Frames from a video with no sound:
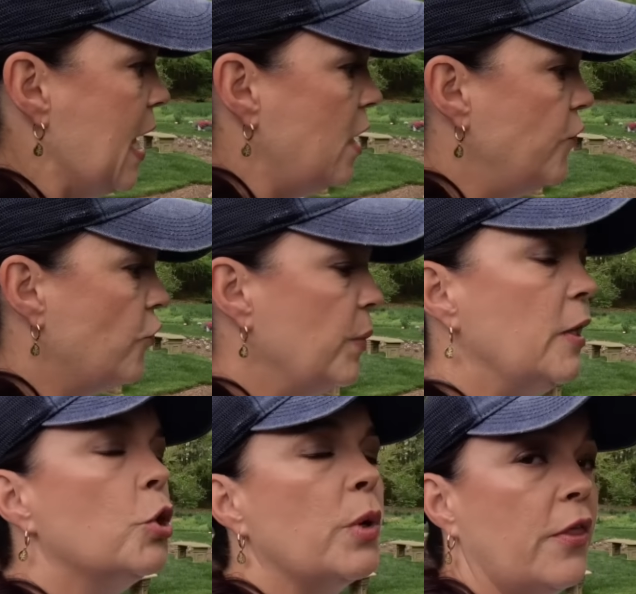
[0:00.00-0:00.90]
And if you're
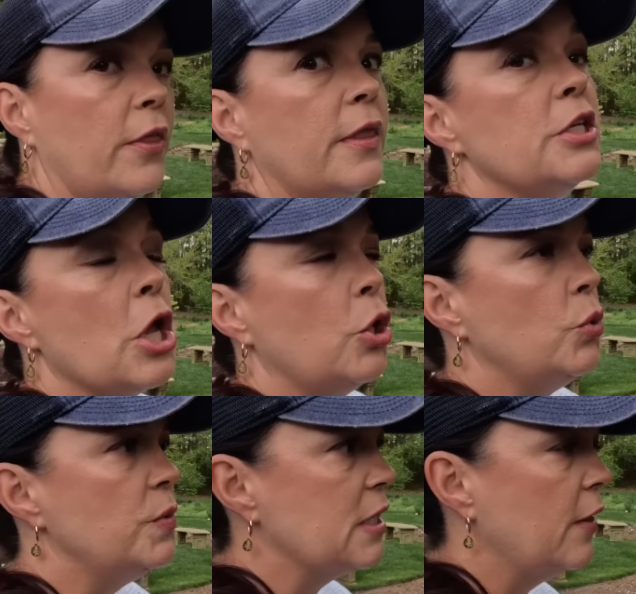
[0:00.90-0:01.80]
familiar with the
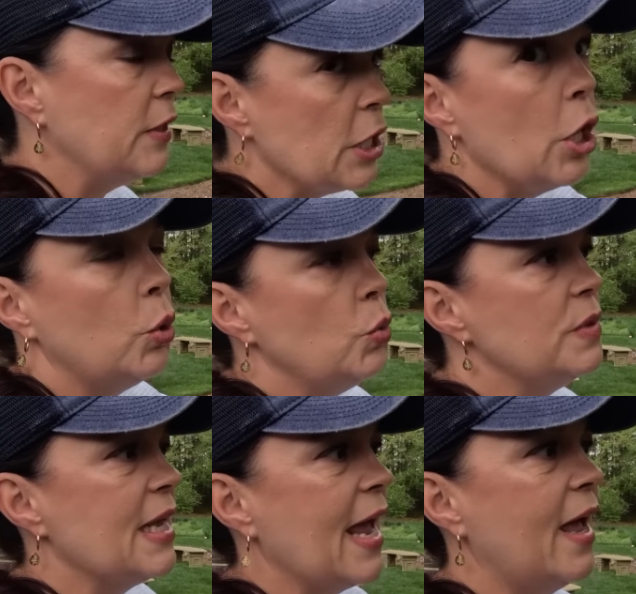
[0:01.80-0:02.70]
tones, the
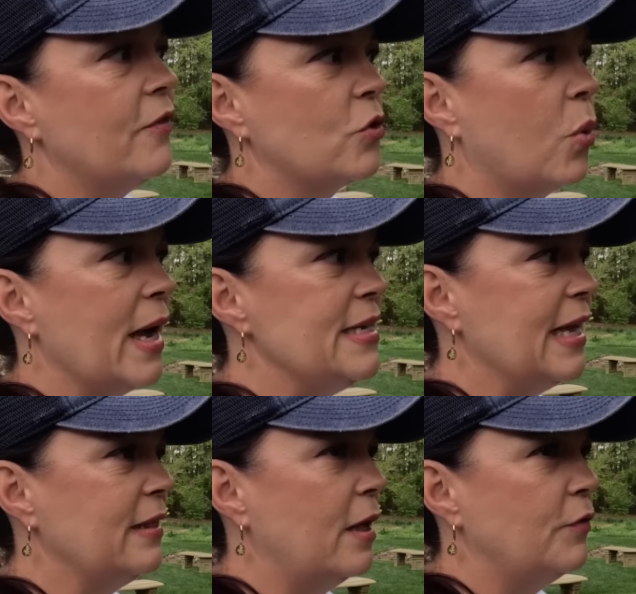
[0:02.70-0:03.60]
tones have quite
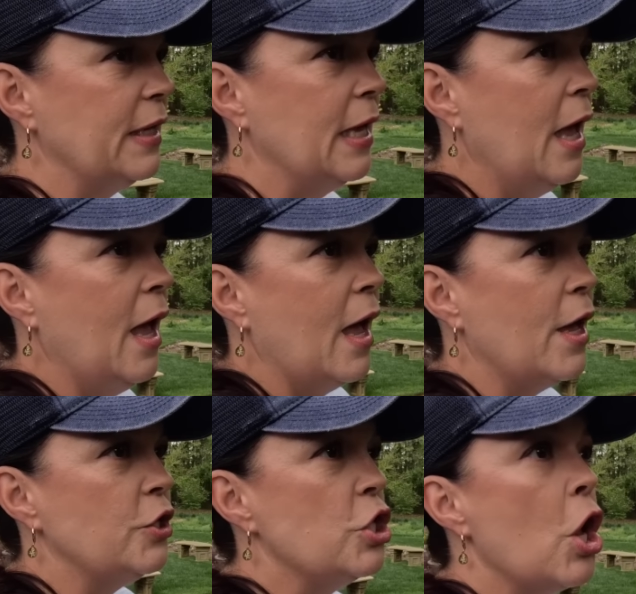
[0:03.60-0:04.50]
a lovely
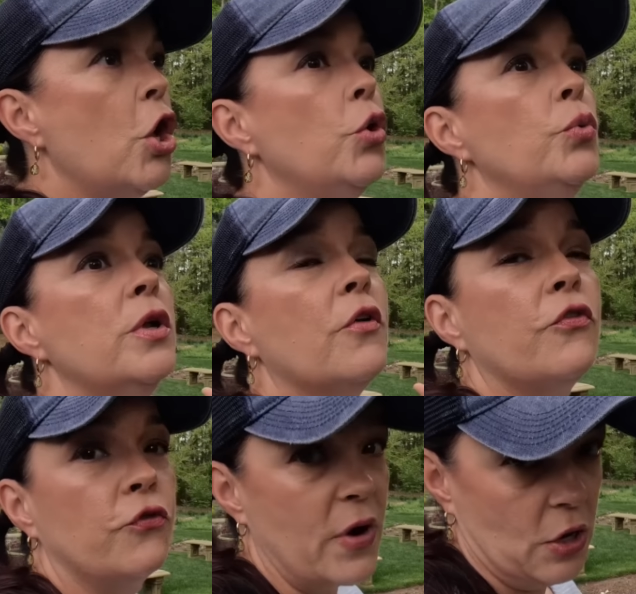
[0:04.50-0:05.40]
uh, tone
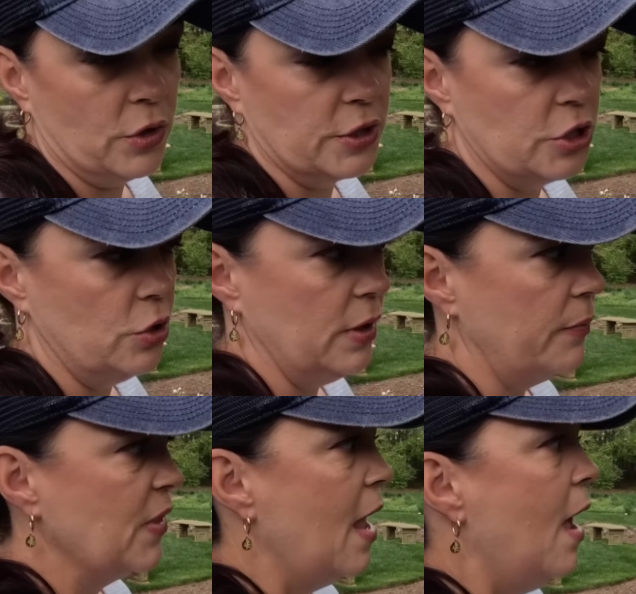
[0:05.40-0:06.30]
fragrance to
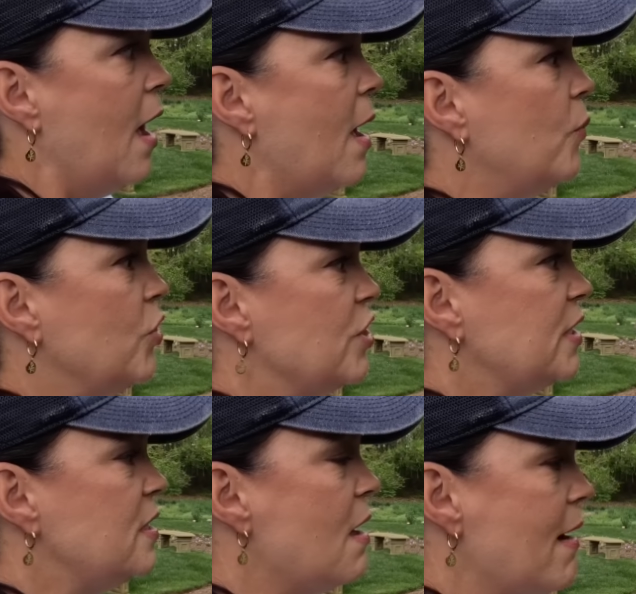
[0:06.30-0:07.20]
them, um, which
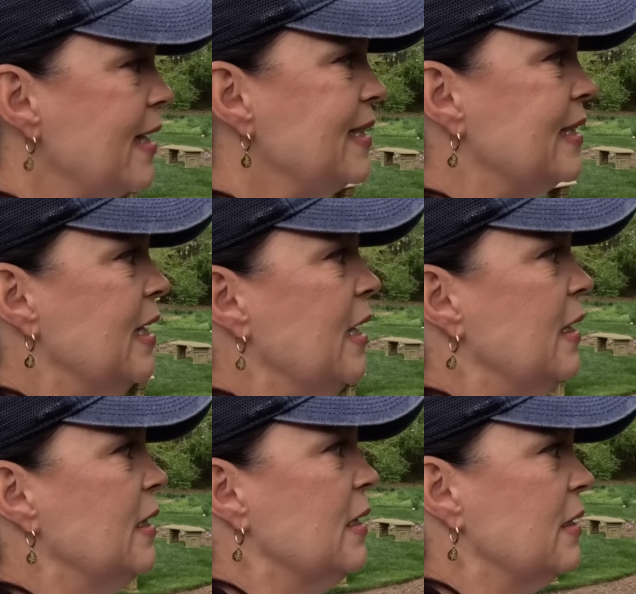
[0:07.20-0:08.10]
is not
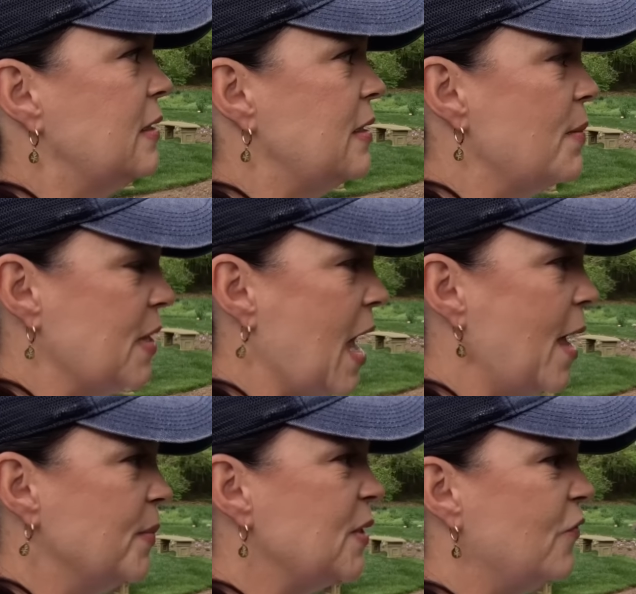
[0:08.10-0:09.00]

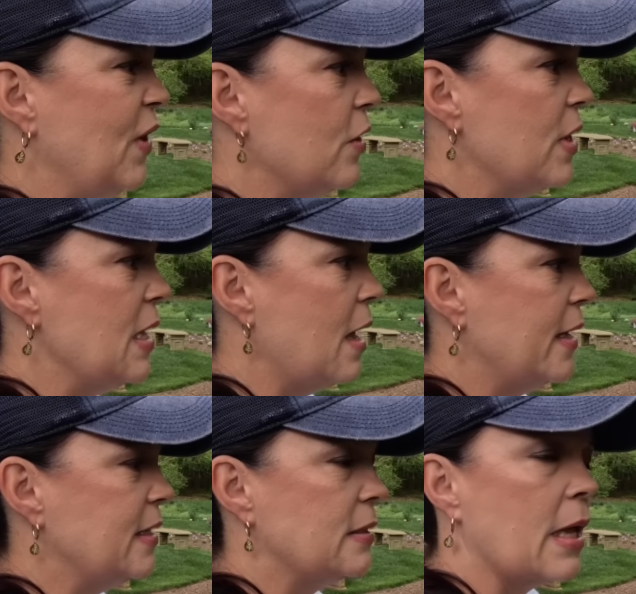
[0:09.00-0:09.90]
sometimes very
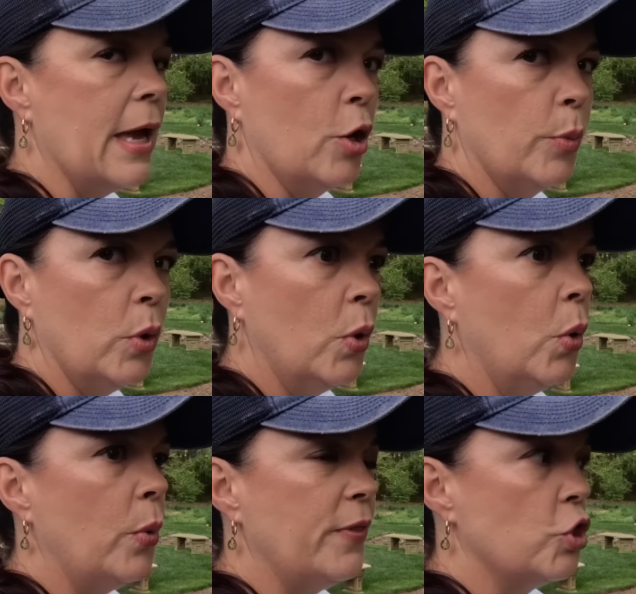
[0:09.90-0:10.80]
uh, desirable
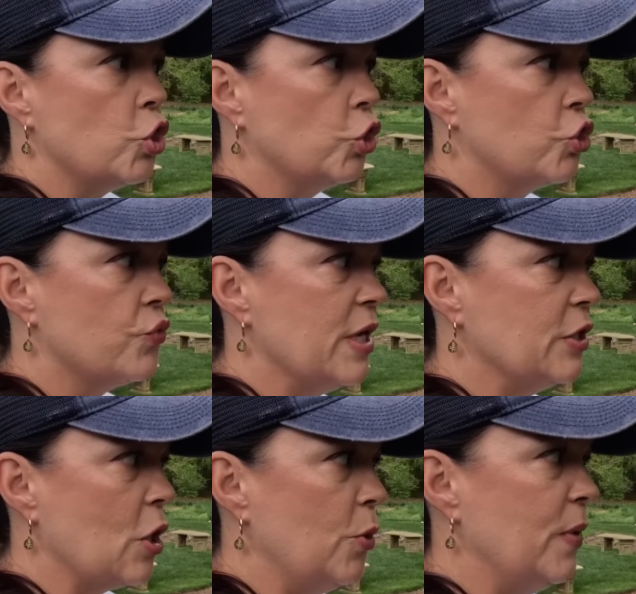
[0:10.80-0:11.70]
when the nursery
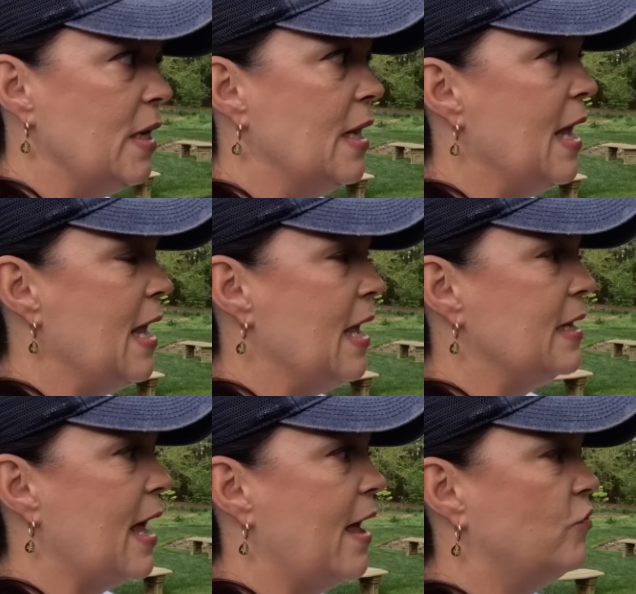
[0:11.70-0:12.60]
is open
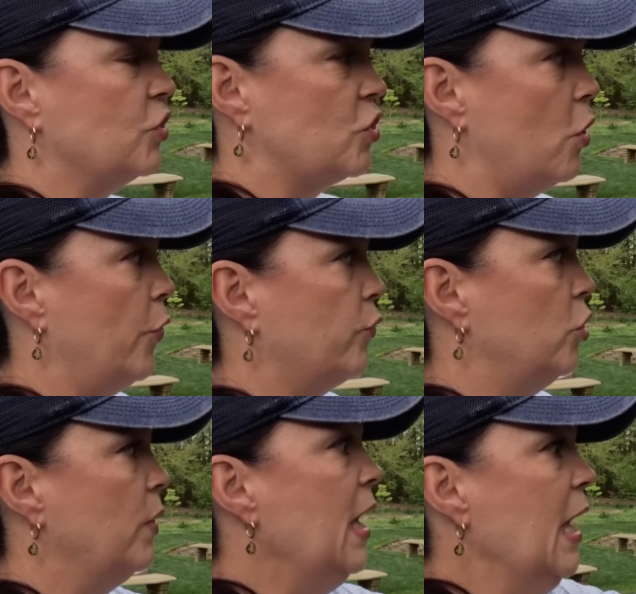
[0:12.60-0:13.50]
and I have just gone
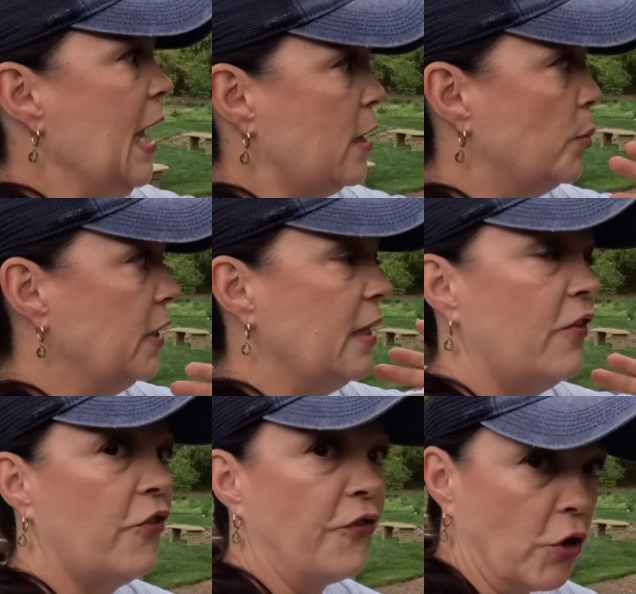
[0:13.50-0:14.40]
through and completely
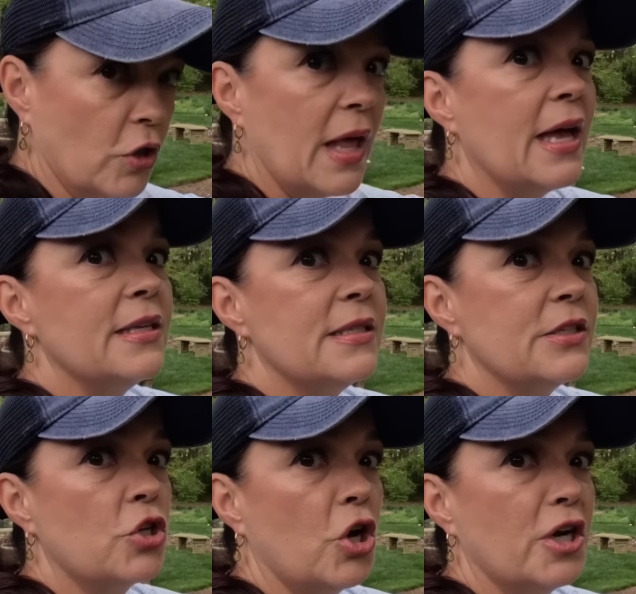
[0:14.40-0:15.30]
fertilized
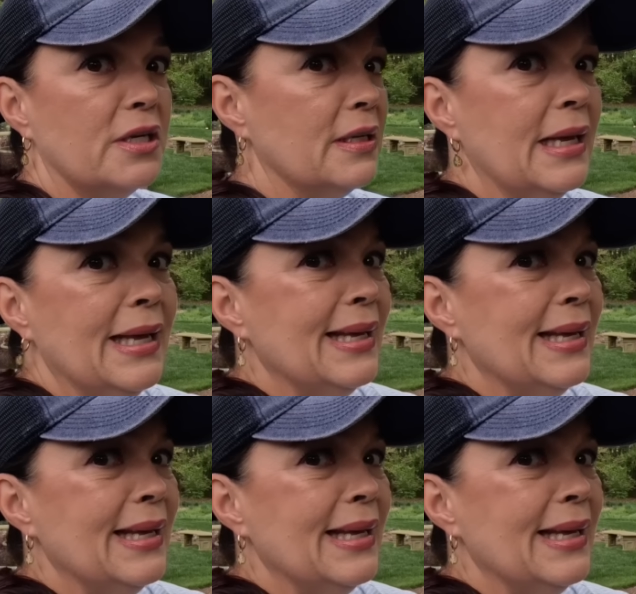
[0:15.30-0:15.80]
this garden.